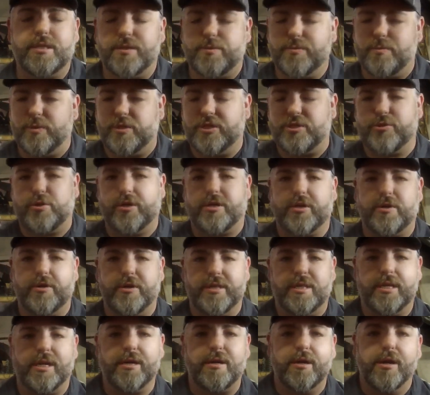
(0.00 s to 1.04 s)
restrictor in
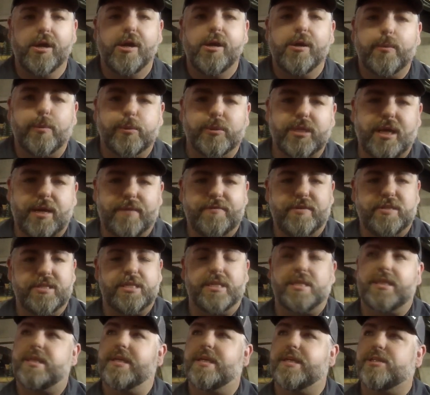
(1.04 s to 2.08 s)
there was obviously
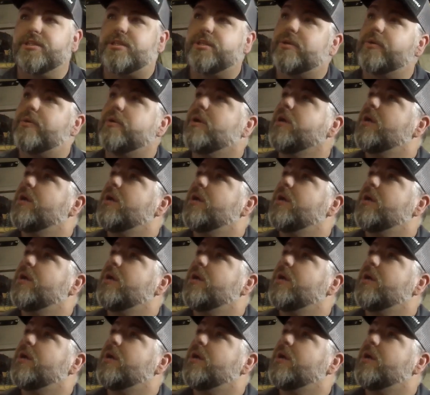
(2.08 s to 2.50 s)
the issue.